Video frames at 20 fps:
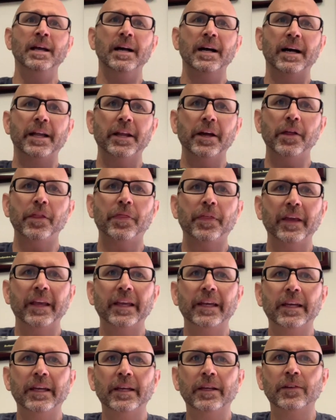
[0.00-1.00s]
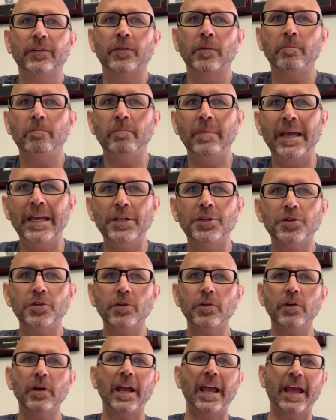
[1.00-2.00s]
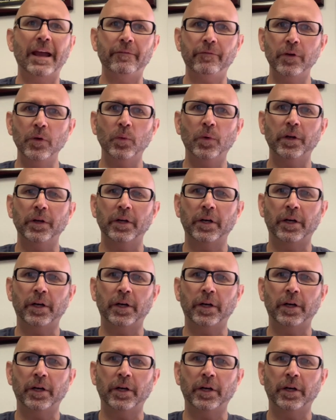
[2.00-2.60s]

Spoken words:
Another thing is make sure everyone